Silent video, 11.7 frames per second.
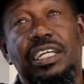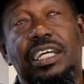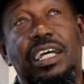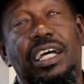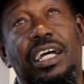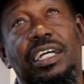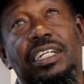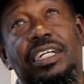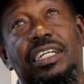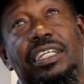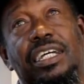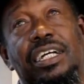and
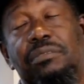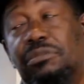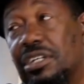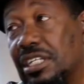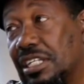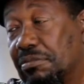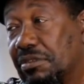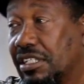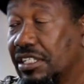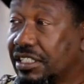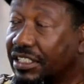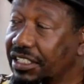I admired that
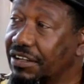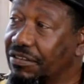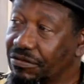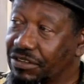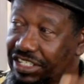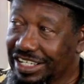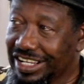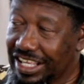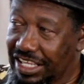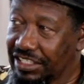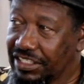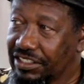place and
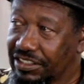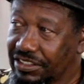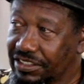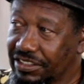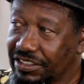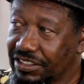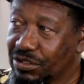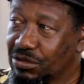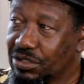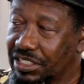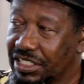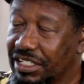visualized the whole
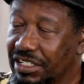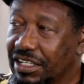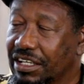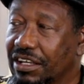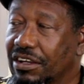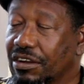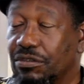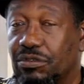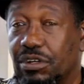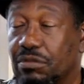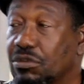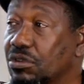thing for
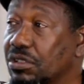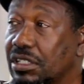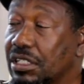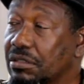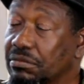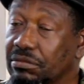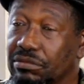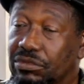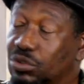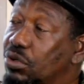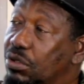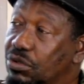about
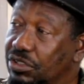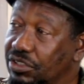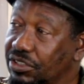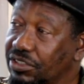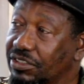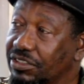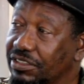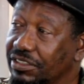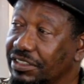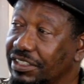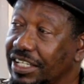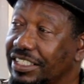2 hours.
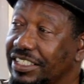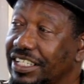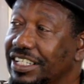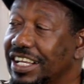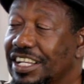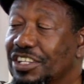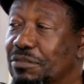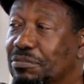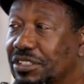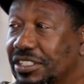So I stayed at the opposite.